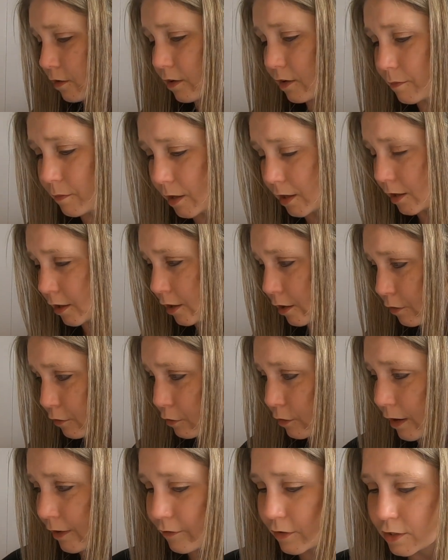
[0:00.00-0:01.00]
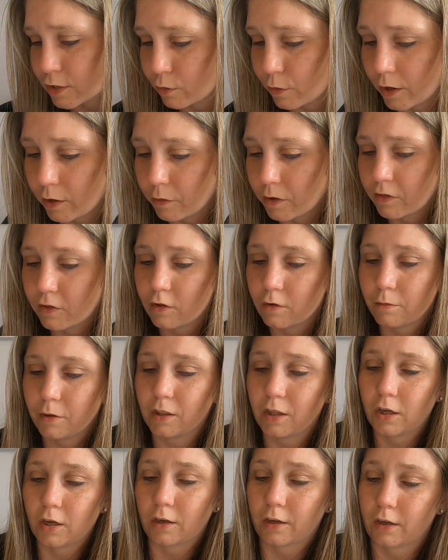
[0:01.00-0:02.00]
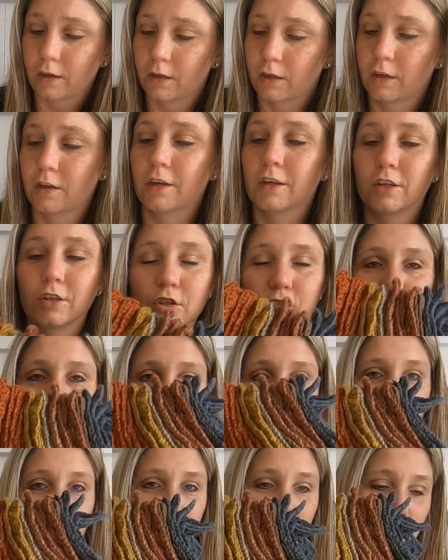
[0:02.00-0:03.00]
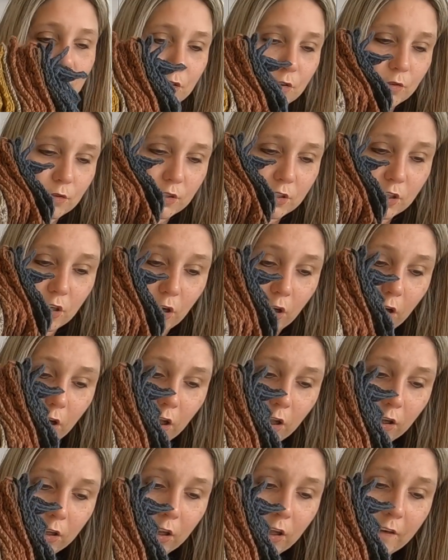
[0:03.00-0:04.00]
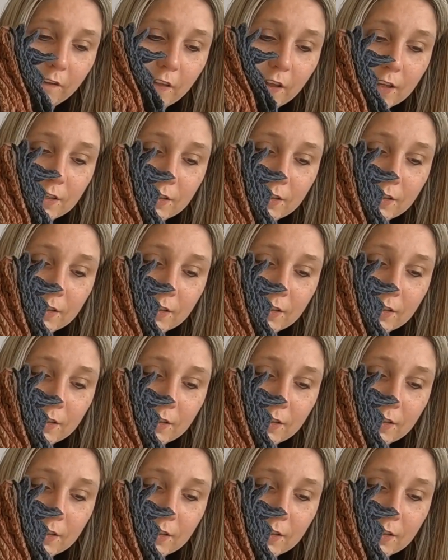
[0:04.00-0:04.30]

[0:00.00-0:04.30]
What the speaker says: I'm not going to go through every square with you, but look, she used all of these.